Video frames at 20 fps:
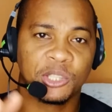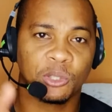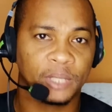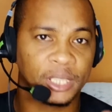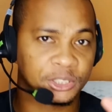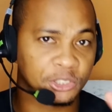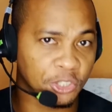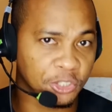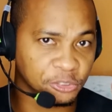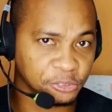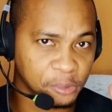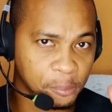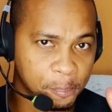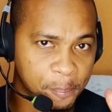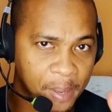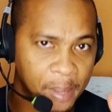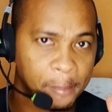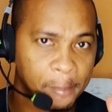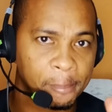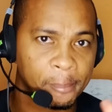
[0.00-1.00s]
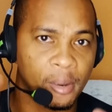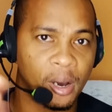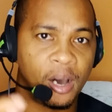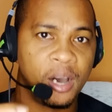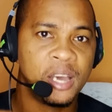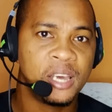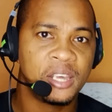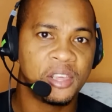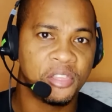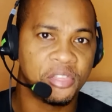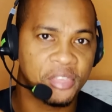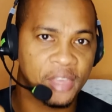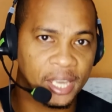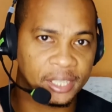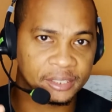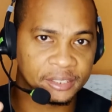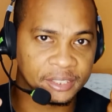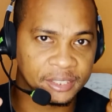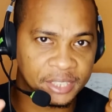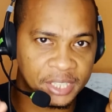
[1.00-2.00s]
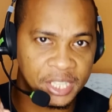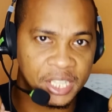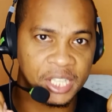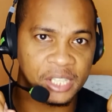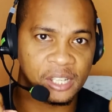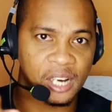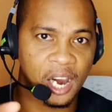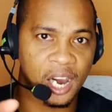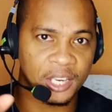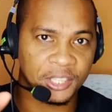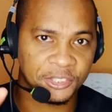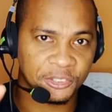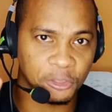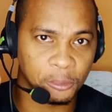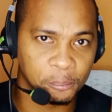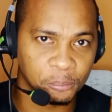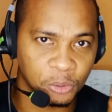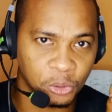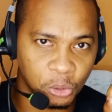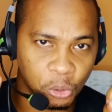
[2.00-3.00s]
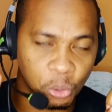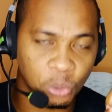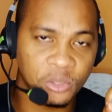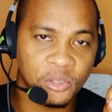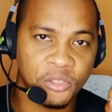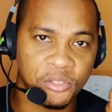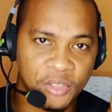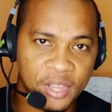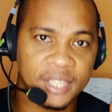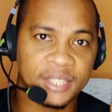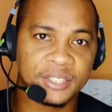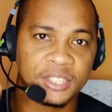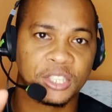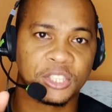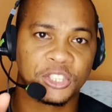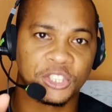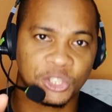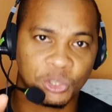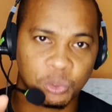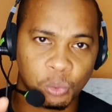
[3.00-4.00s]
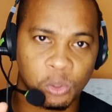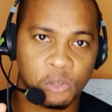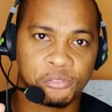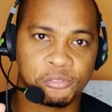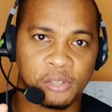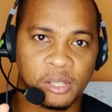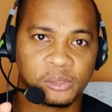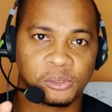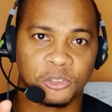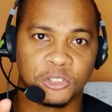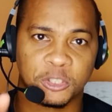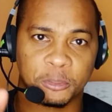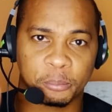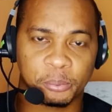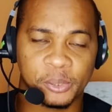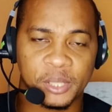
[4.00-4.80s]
So let us remember that there are some good things in store for us.